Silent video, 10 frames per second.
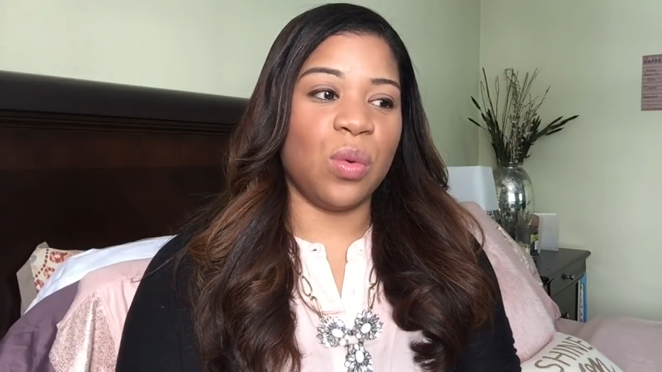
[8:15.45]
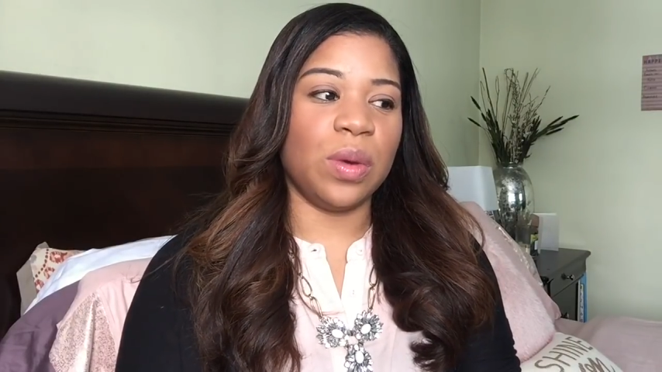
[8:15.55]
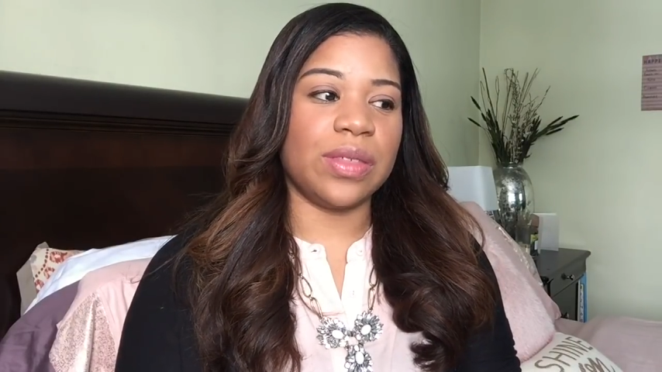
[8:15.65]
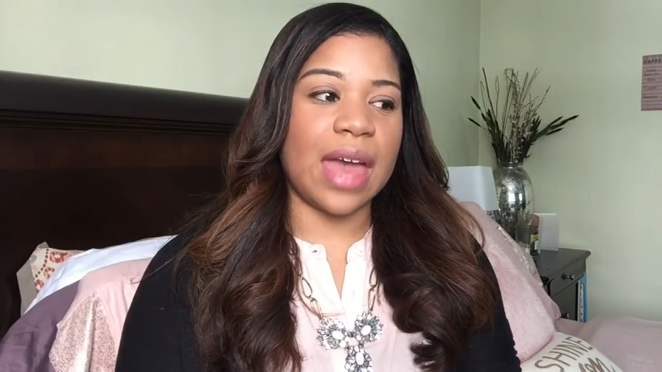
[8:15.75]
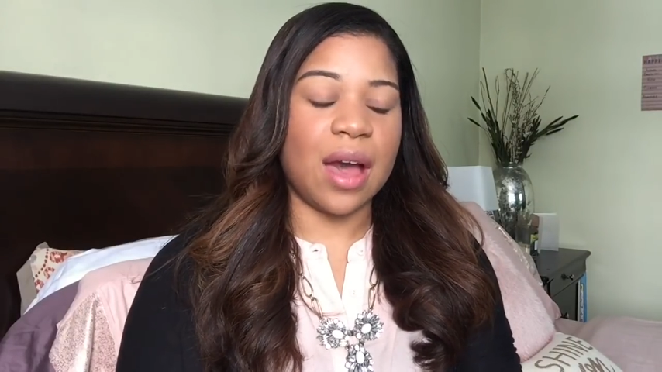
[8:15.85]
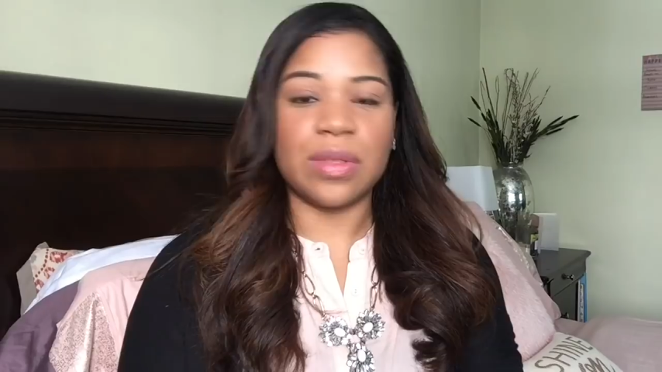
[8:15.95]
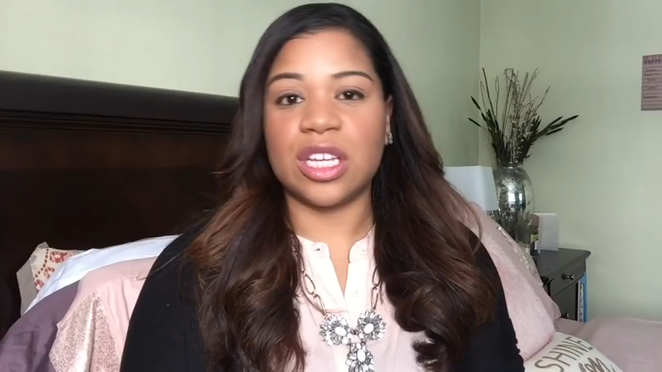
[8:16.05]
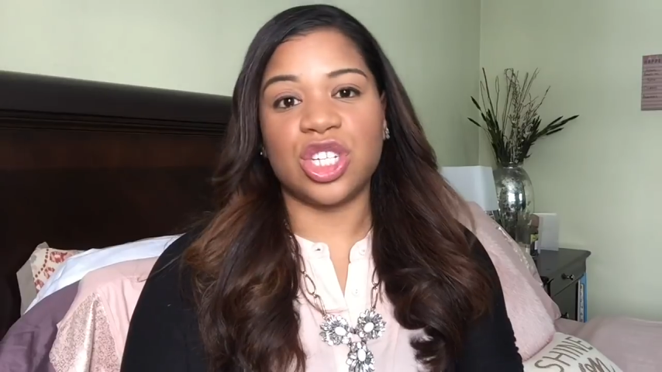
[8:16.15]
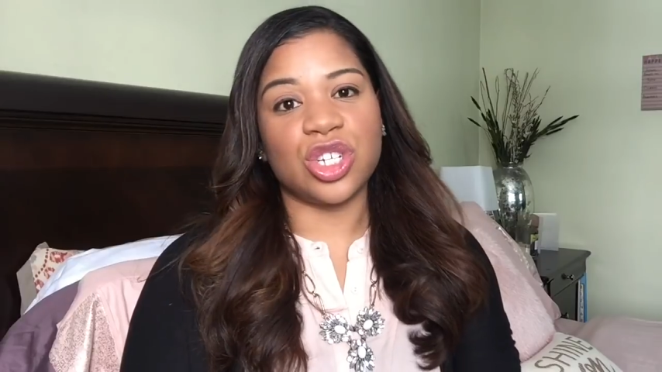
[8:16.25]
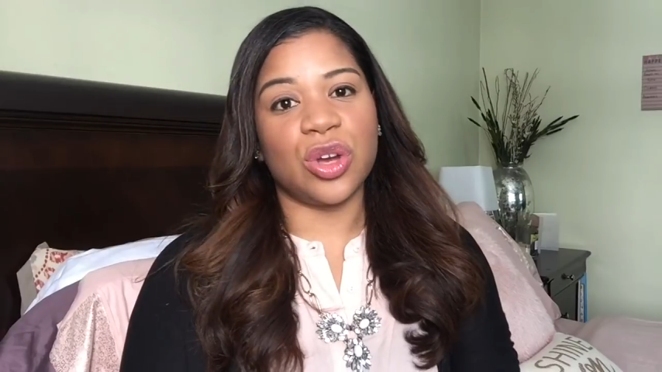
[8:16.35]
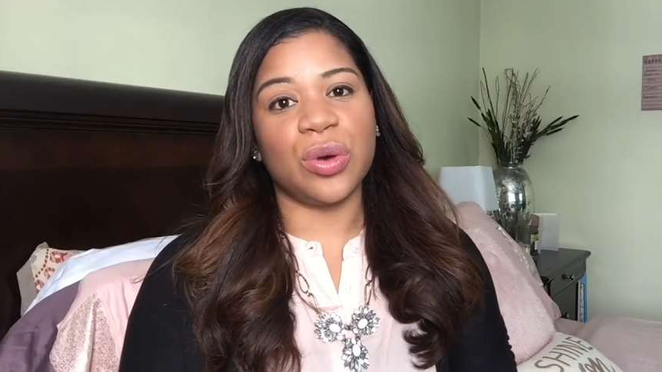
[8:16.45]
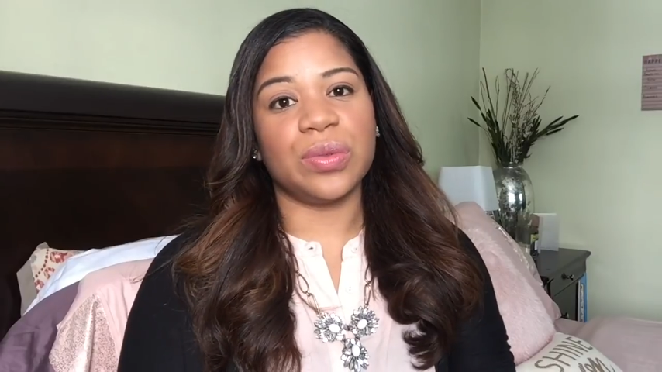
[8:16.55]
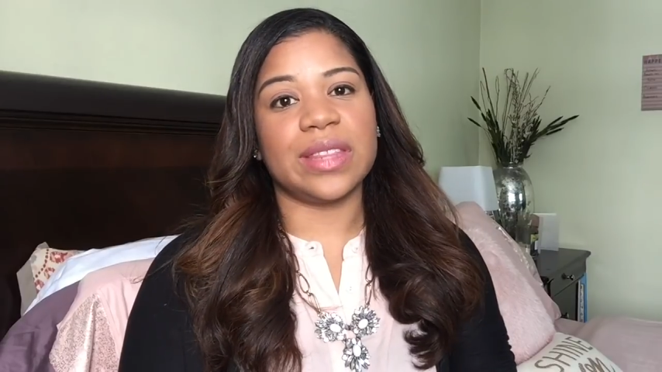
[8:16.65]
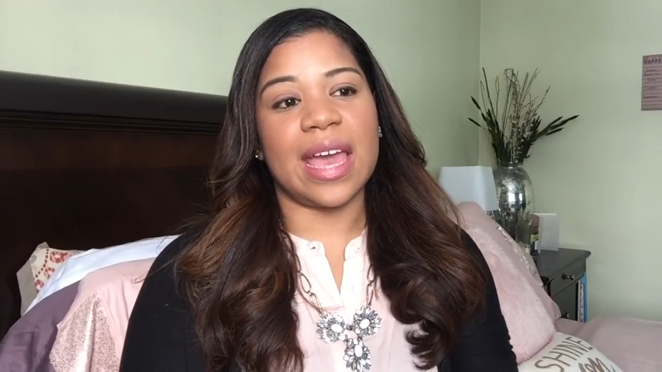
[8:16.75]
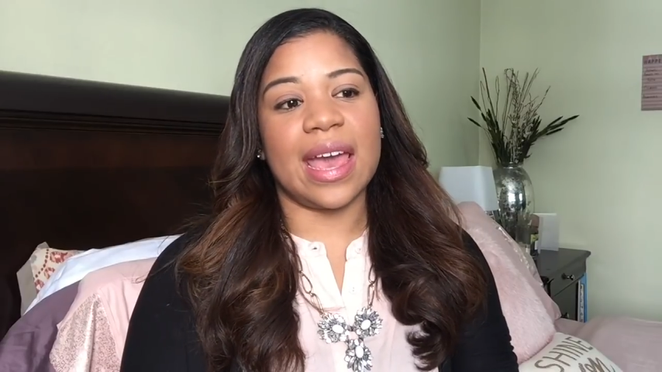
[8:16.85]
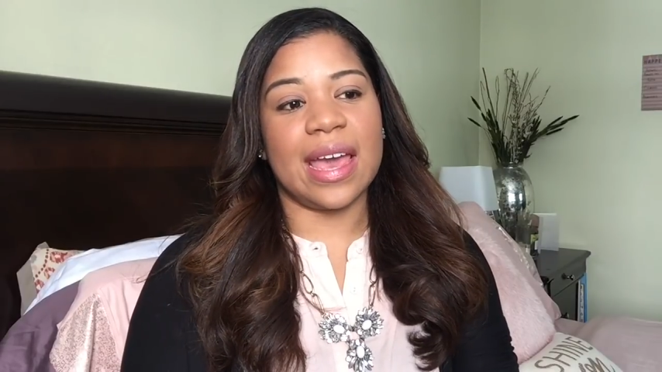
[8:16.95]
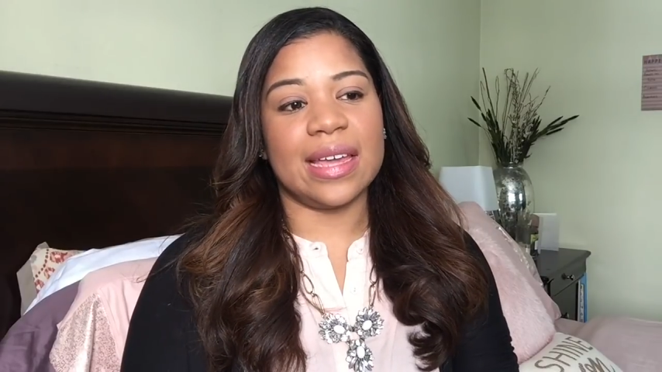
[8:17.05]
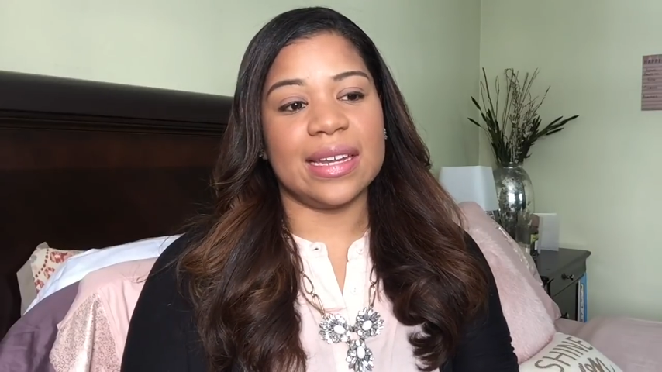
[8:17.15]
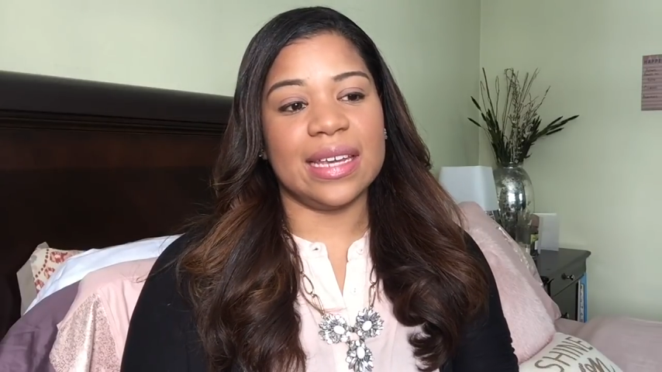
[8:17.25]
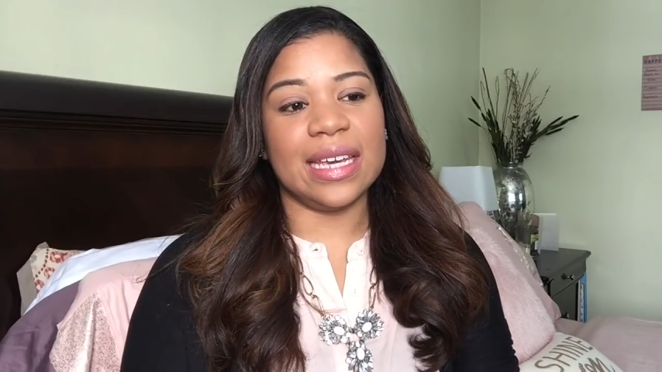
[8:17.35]
with how they showed
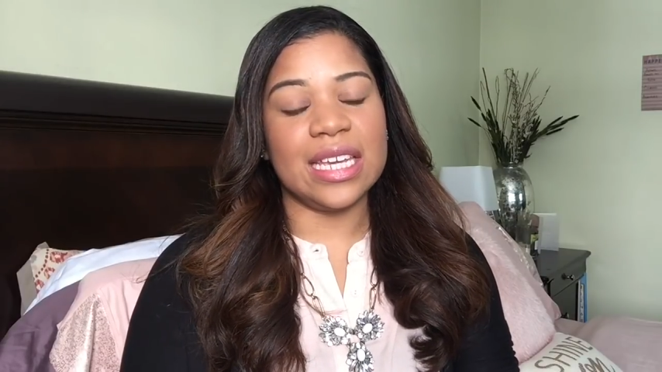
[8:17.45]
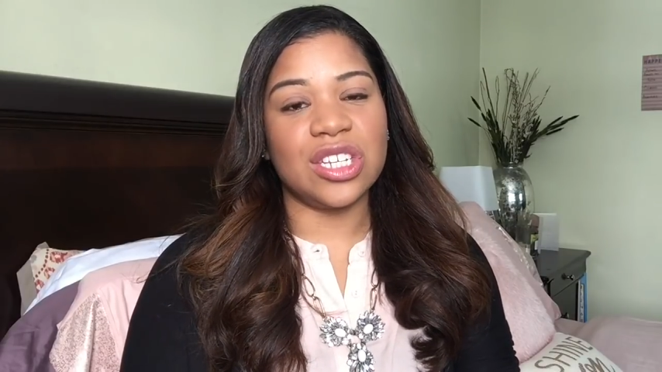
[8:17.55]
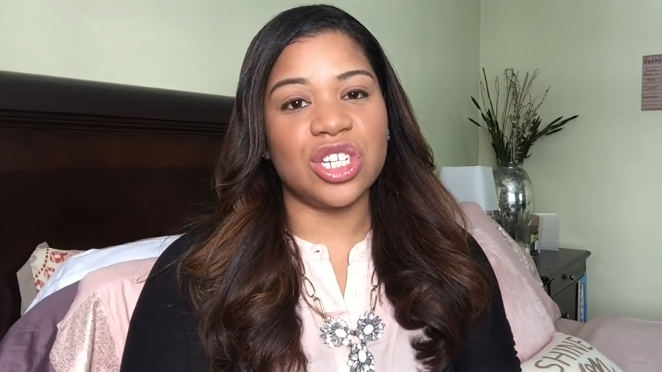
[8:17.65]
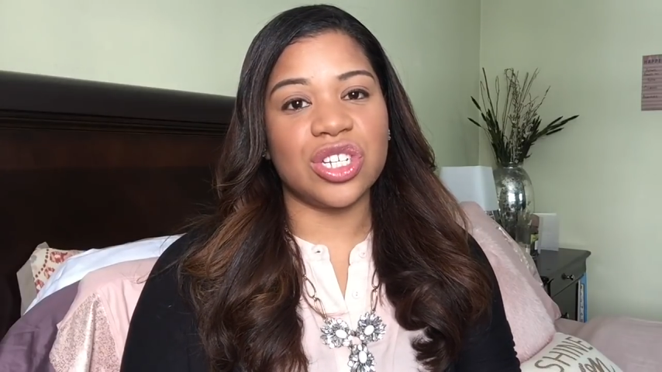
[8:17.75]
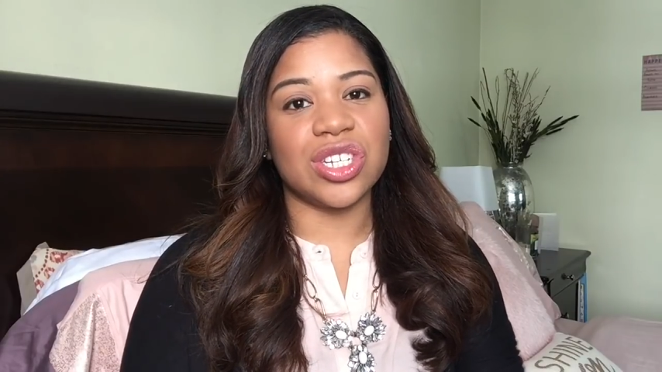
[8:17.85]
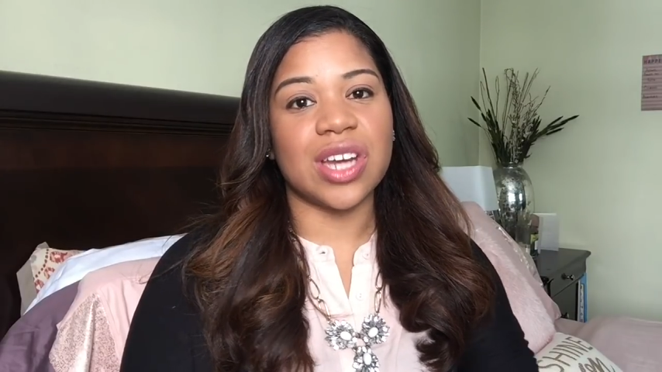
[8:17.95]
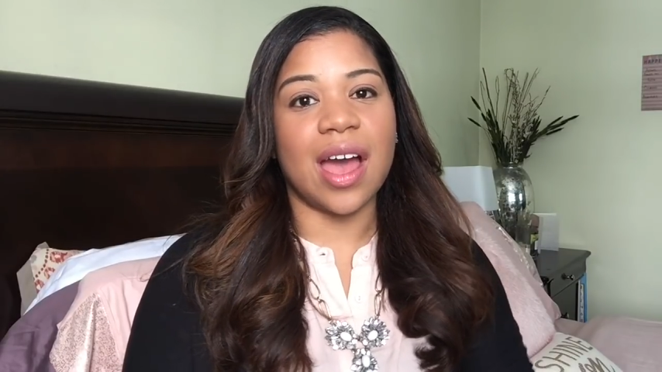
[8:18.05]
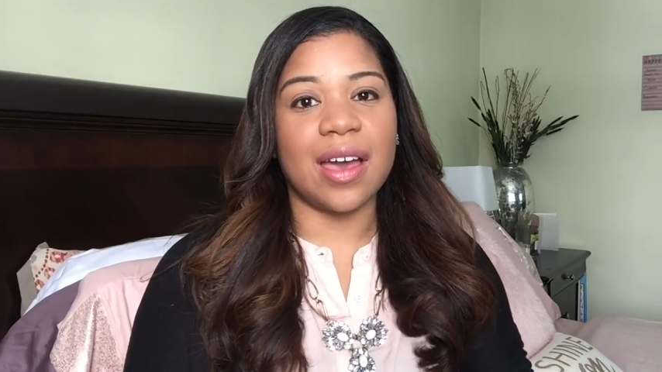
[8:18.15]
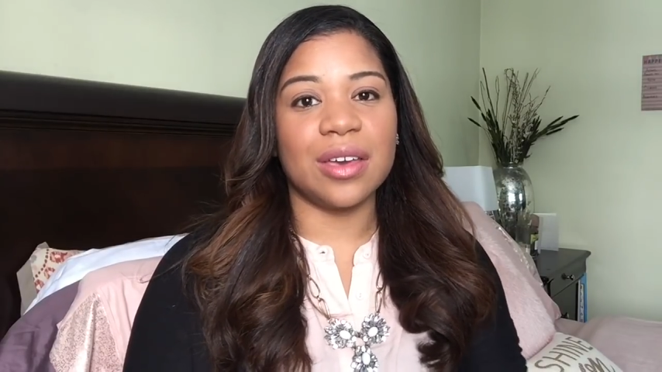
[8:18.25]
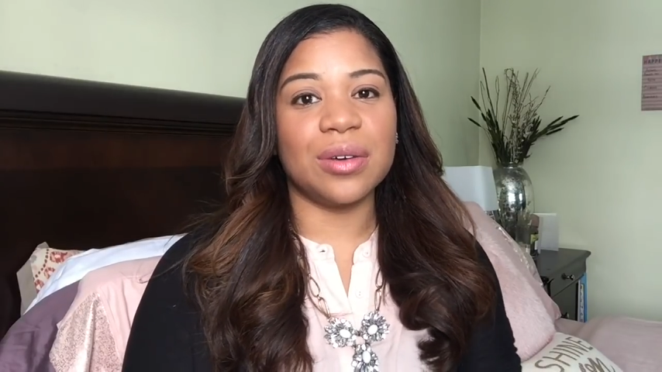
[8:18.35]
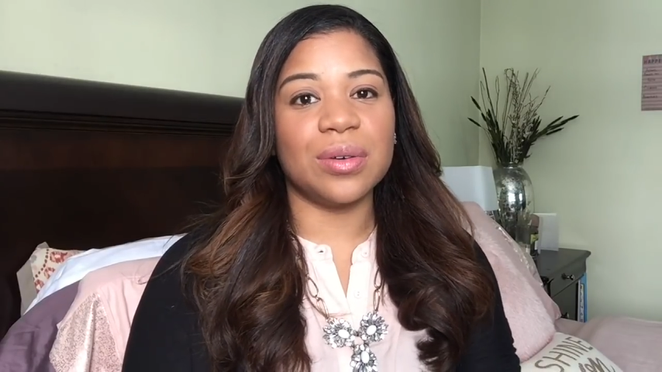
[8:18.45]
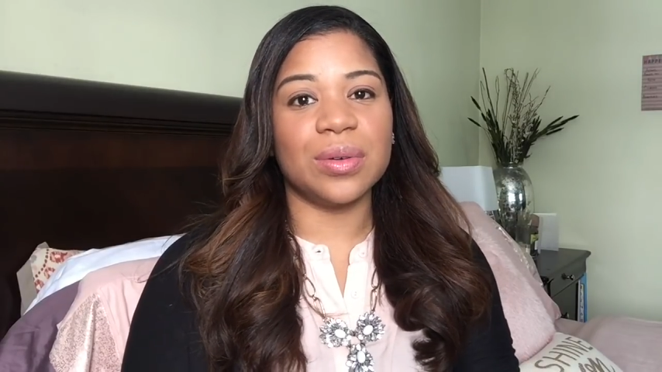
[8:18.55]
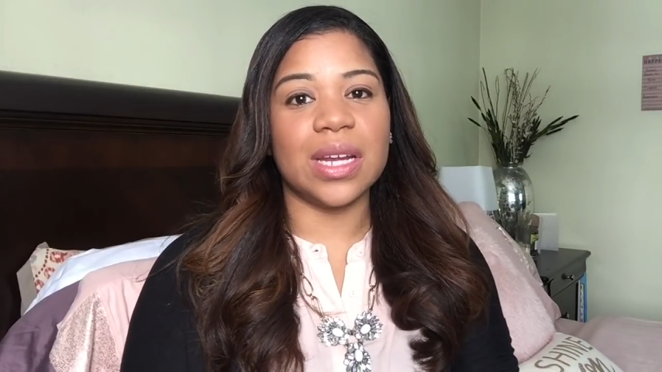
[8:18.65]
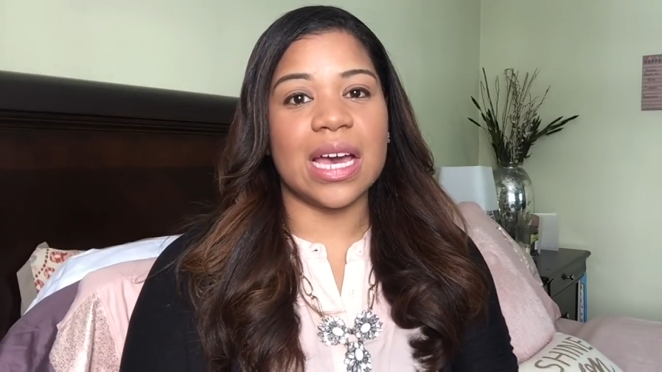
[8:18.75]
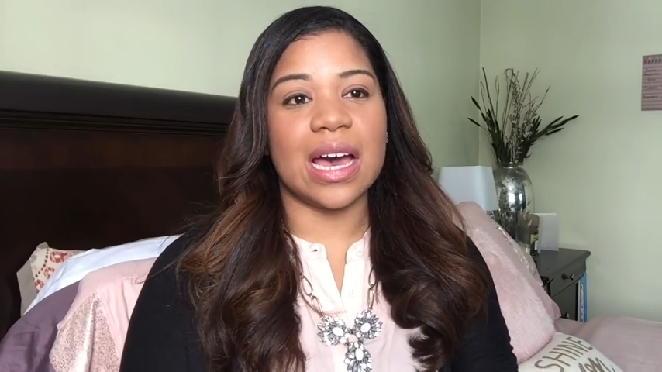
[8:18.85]
that each child